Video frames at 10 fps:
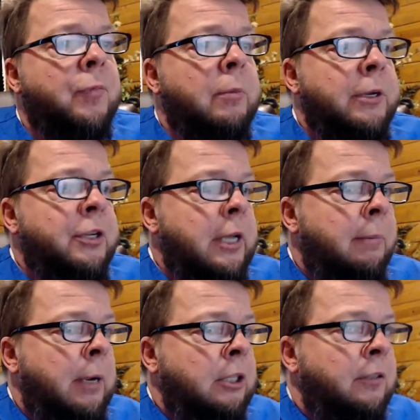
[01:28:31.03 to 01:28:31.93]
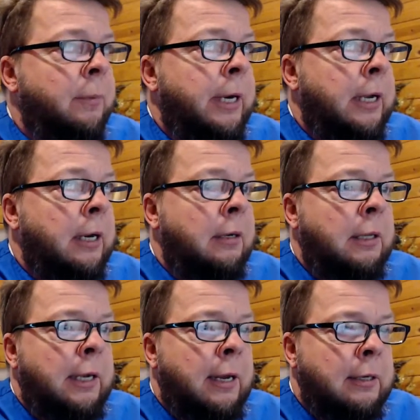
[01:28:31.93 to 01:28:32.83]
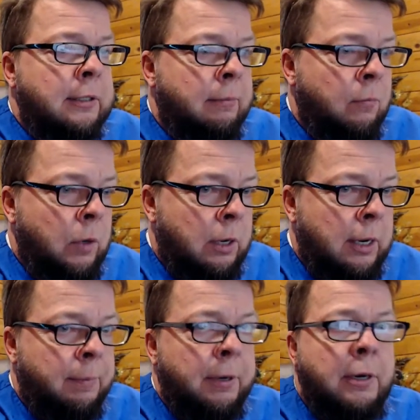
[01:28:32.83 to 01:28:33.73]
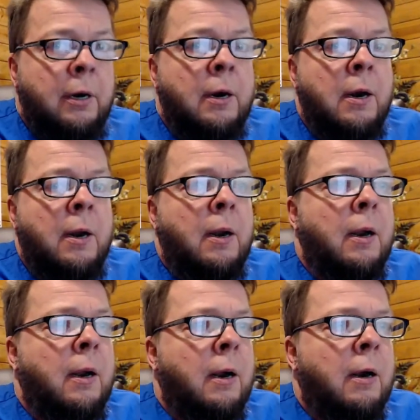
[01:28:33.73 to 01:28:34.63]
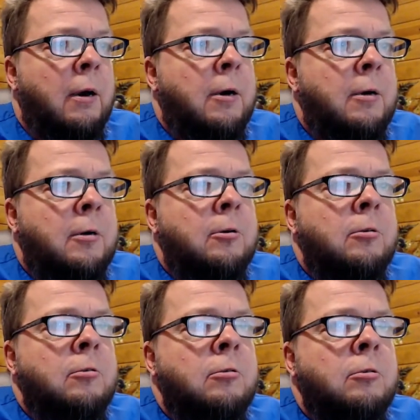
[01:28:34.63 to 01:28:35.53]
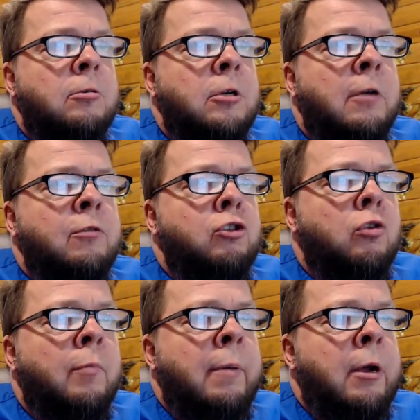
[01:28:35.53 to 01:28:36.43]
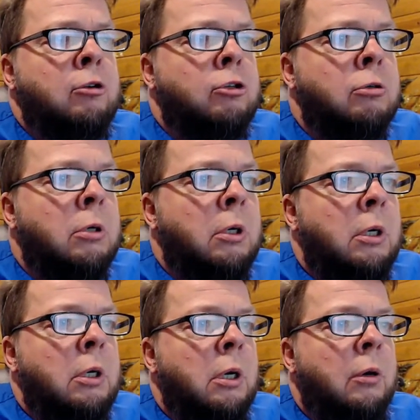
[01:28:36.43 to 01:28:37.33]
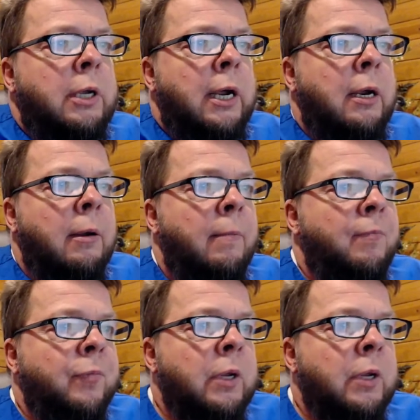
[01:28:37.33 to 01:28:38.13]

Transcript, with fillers: Let me see that mouse room, and I gotta click out of something weird happened here. I haven't stole my mouse. Okay.